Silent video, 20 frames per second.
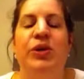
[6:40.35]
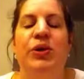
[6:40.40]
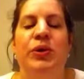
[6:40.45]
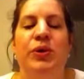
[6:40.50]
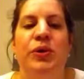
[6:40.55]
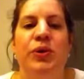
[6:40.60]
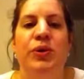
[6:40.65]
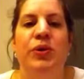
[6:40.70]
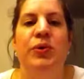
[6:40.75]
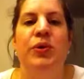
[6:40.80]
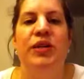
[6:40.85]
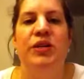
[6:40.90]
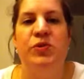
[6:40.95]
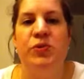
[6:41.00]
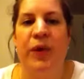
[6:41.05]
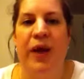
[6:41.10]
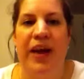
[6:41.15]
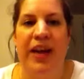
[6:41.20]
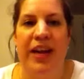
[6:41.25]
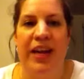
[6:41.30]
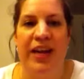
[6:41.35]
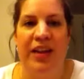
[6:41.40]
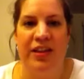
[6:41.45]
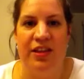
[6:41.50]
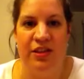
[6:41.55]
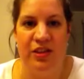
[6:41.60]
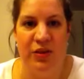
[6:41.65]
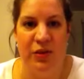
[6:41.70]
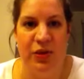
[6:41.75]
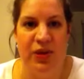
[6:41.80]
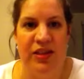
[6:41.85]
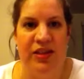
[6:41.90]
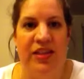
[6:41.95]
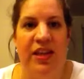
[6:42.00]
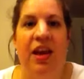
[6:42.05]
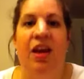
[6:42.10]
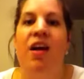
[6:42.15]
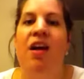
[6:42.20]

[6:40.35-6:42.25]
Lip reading: Who is writing the source?